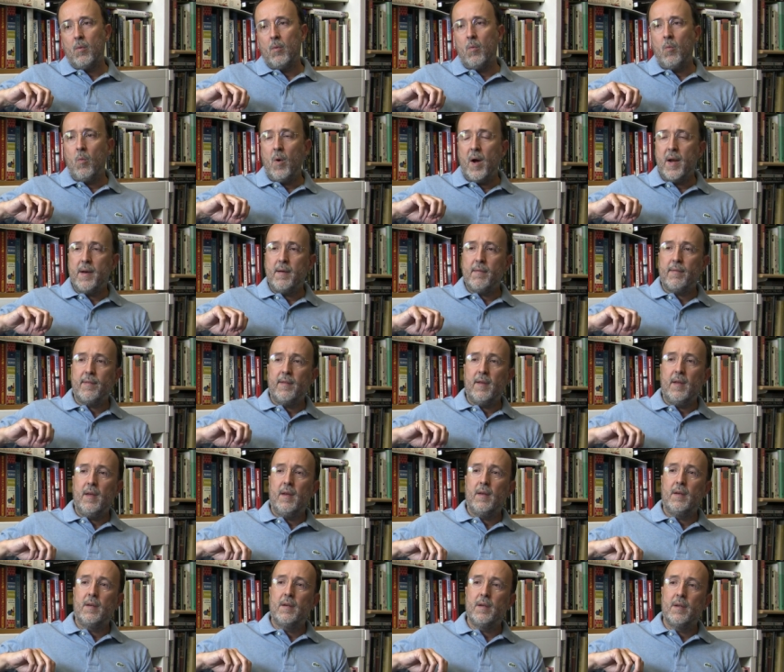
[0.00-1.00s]
One
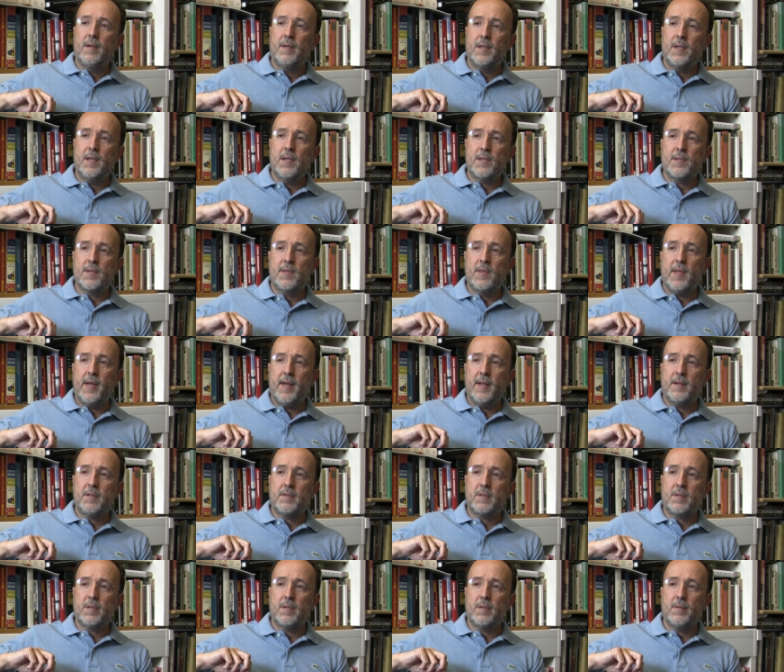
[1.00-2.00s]
thing is
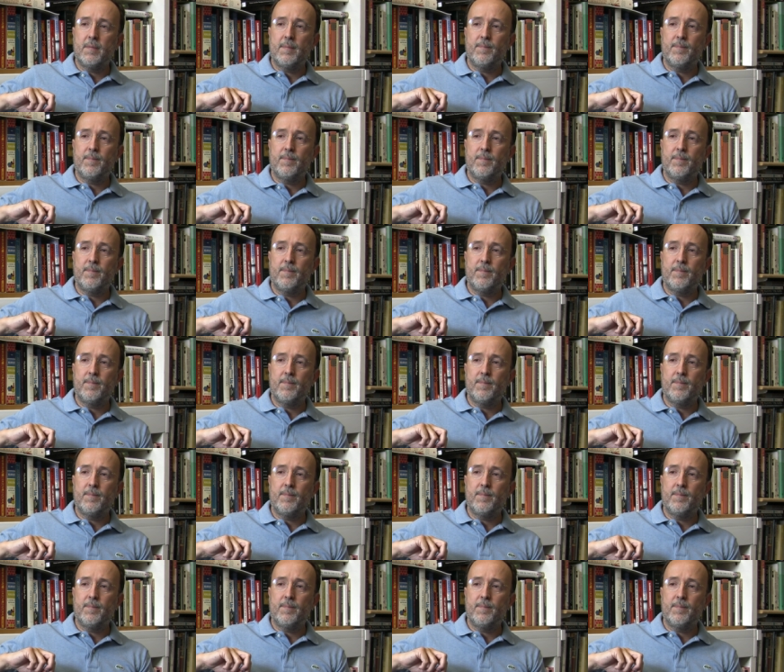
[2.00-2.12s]
that